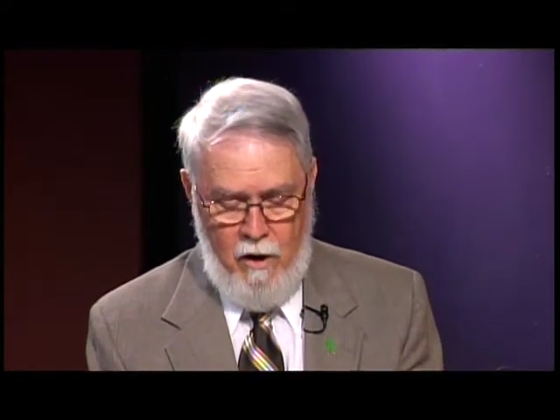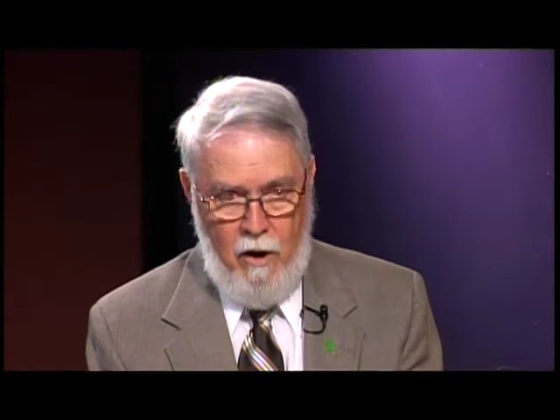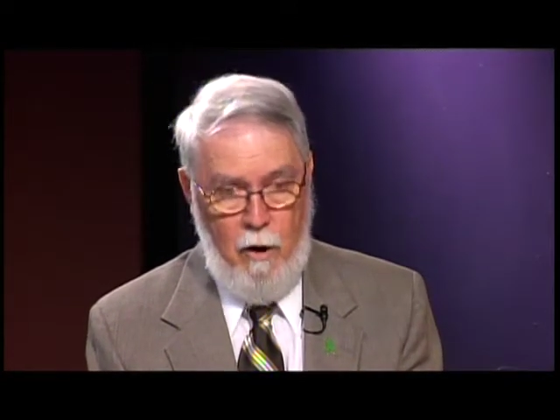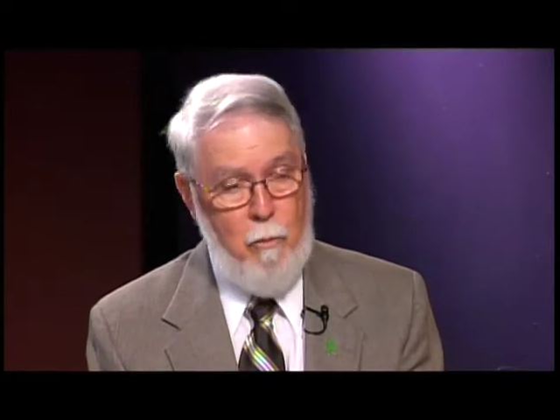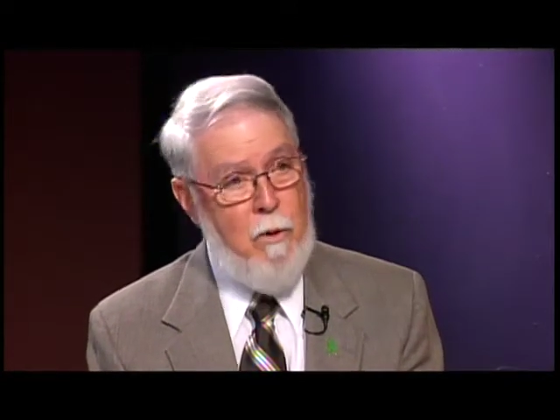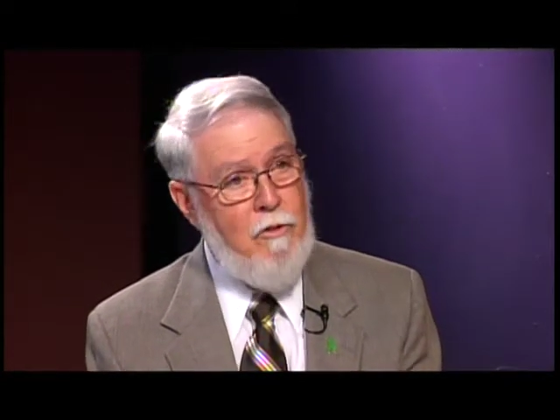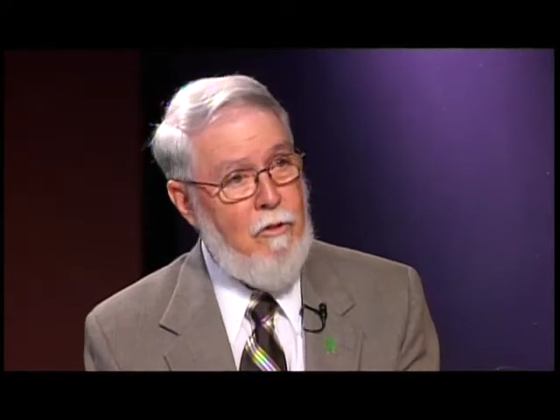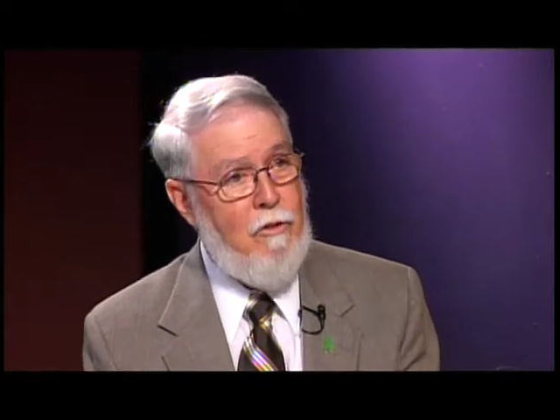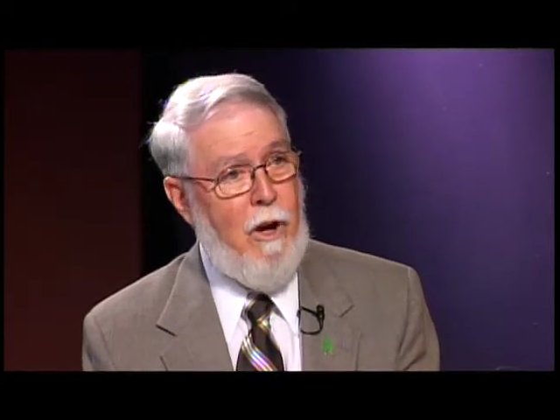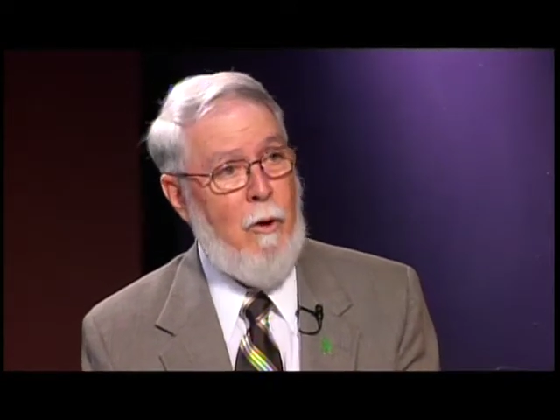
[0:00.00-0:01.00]
Uh, on the
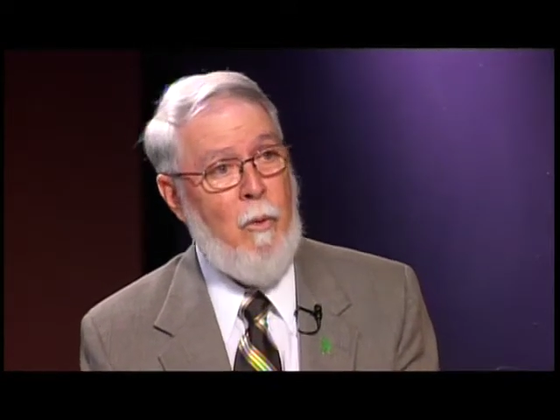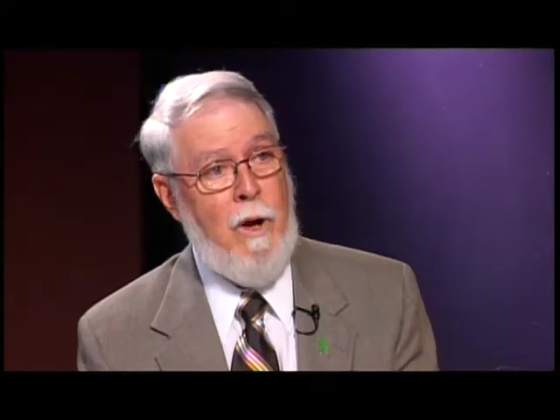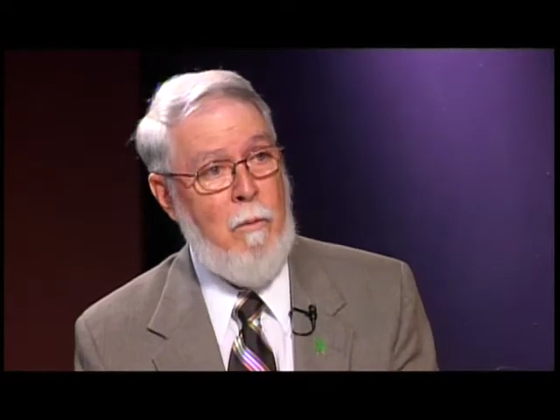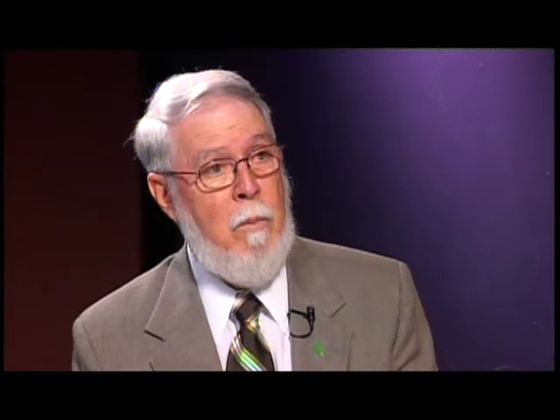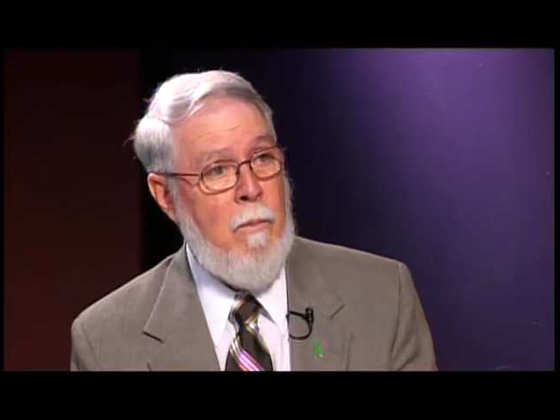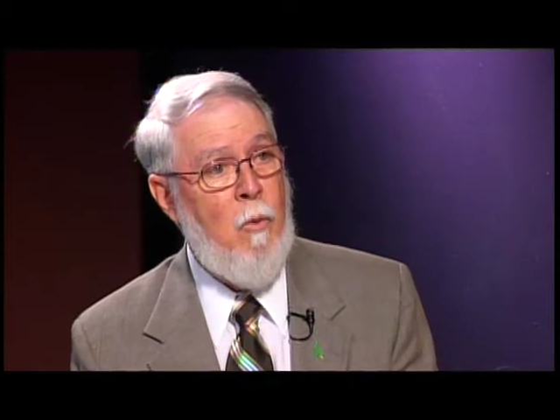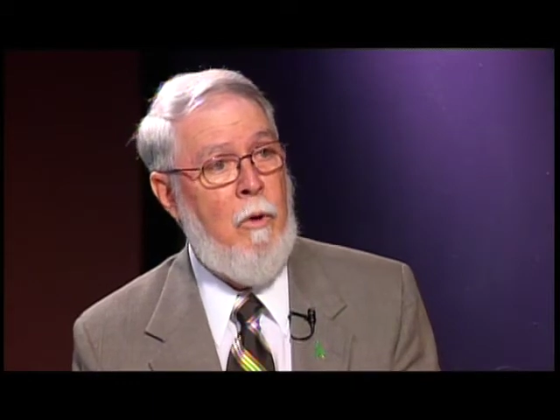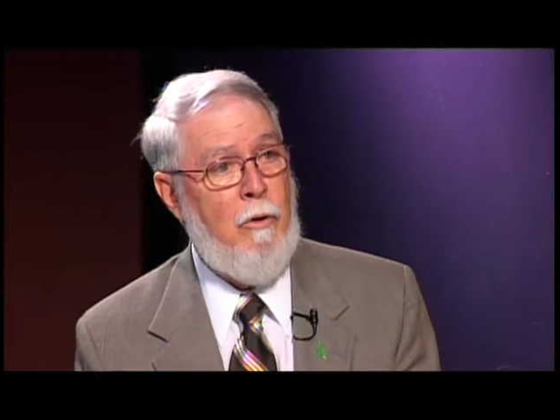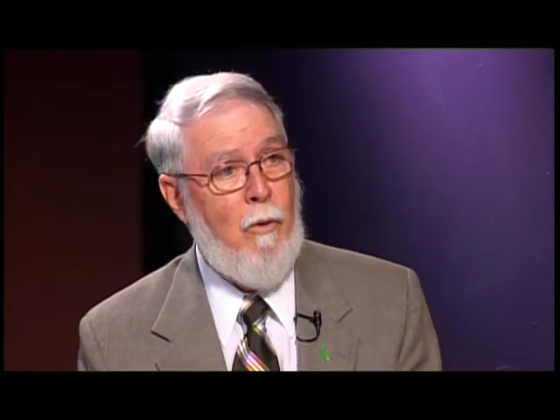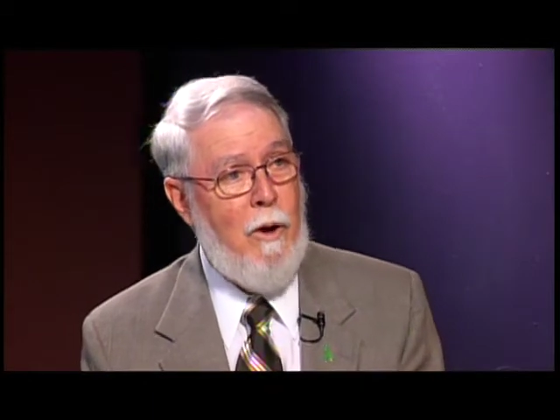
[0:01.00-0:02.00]
business side, we had Member
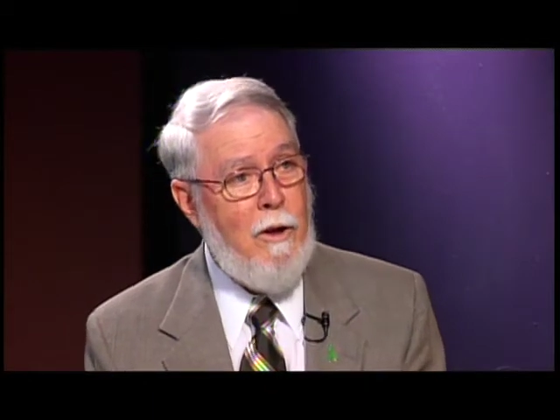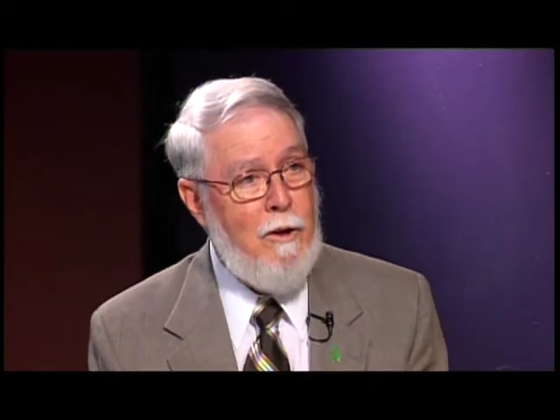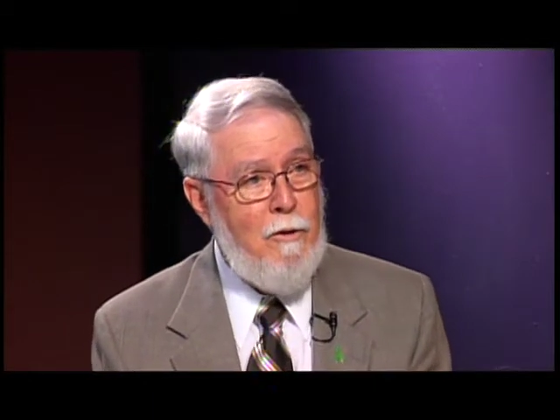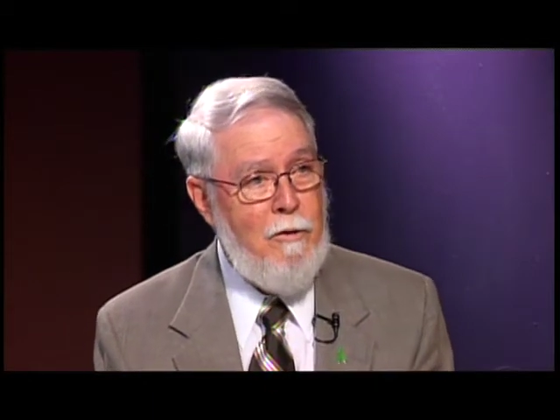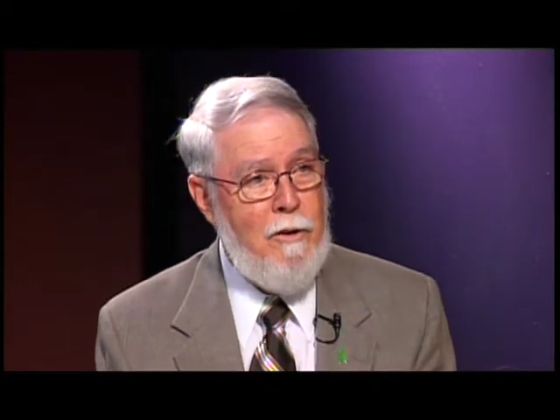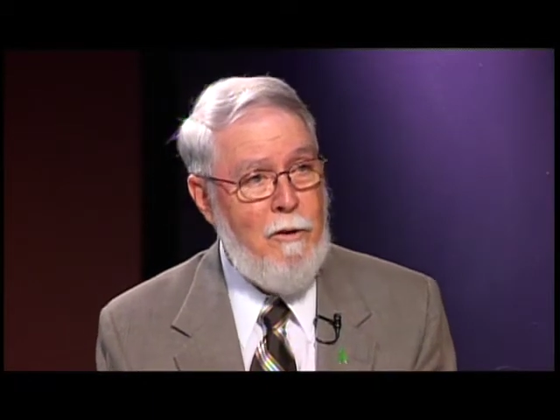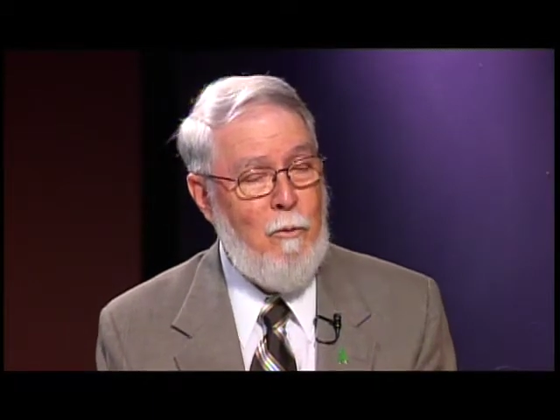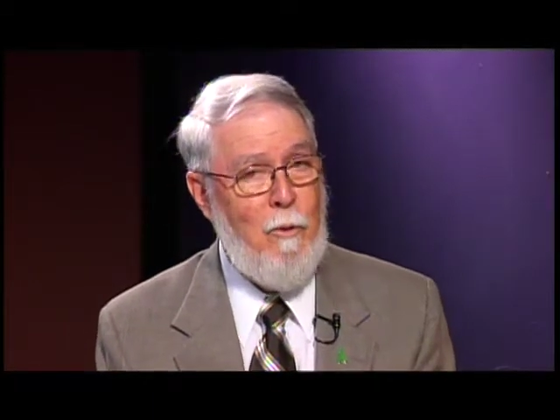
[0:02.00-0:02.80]
One Credit Union,